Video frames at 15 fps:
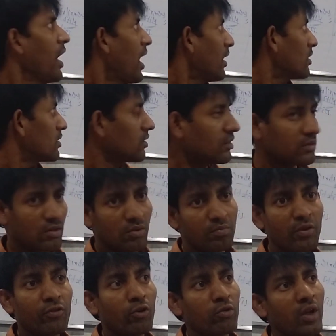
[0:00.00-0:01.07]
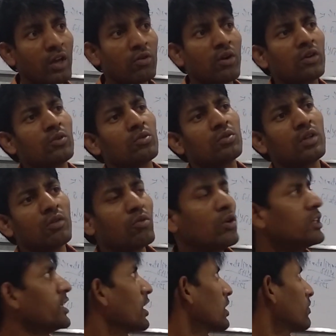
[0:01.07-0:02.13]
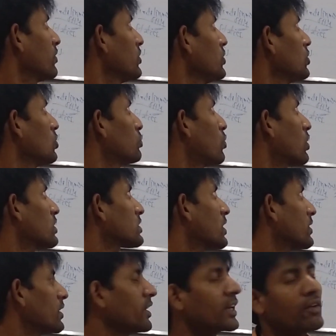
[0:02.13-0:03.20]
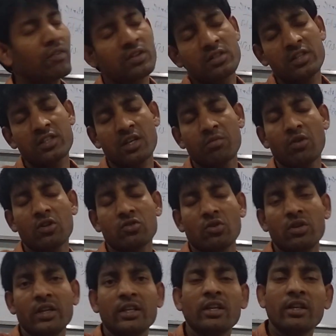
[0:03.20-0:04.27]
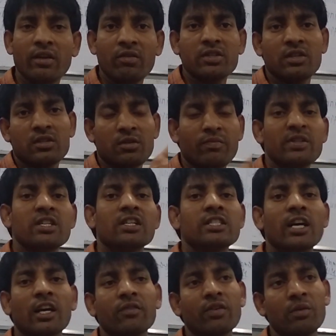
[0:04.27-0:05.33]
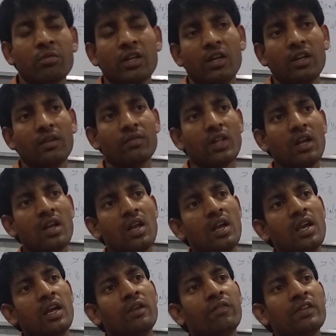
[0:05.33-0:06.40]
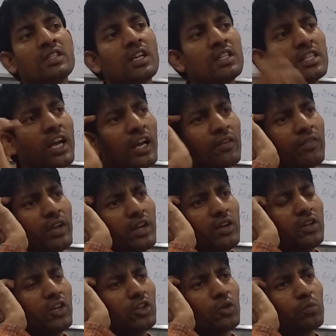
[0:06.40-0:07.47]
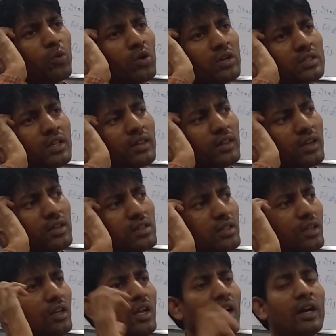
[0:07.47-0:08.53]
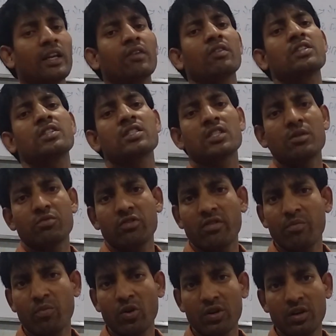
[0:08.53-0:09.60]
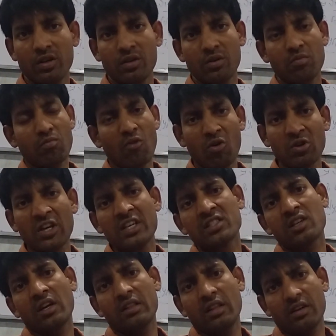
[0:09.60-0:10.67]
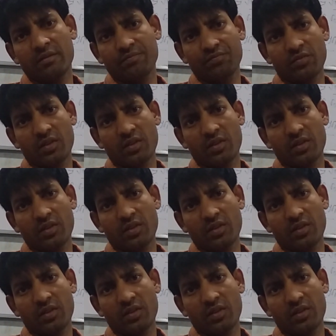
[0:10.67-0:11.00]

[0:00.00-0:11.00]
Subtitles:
And so before we are going to the world geography, you need to focus on that river system also. In the river system, physical geography I am telling you. In physical geography, you need to focus on that river systems, important. Mountains are there.